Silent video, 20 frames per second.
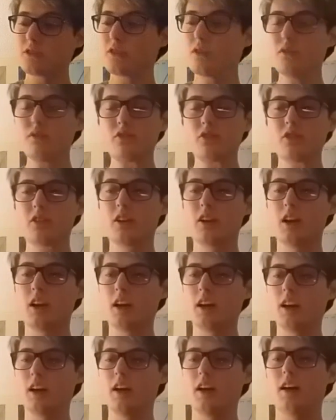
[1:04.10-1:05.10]
over.
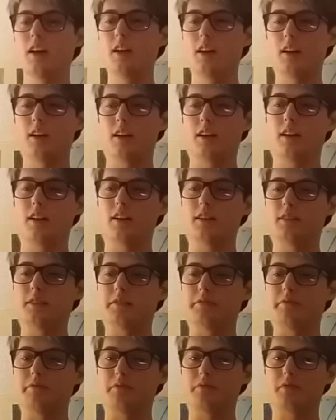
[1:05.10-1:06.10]

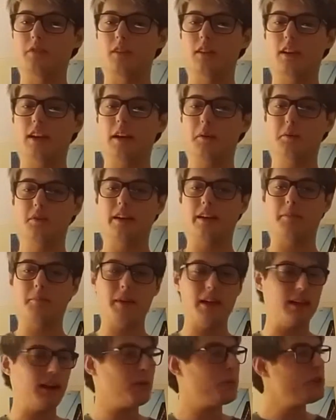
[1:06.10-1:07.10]
And I was like,
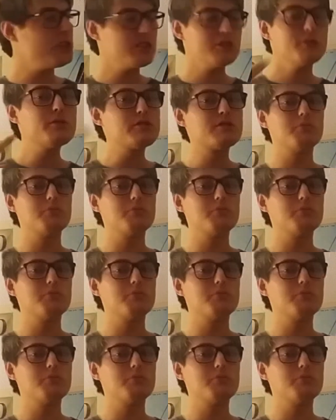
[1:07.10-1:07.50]
man, I wish there was